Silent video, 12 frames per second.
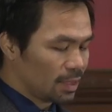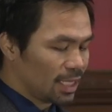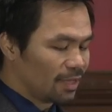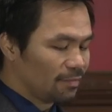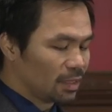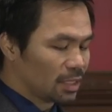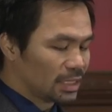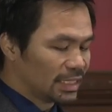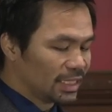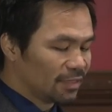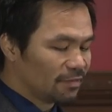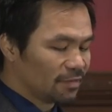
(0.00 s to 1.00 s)
having
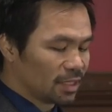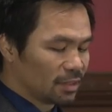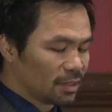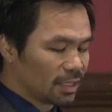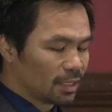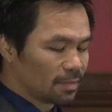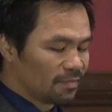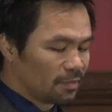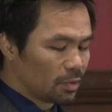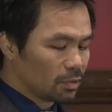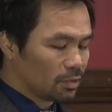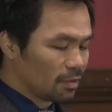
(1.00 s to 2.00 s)
received the direct
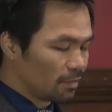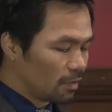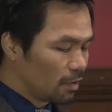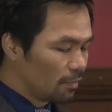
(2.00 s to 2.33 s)
vote of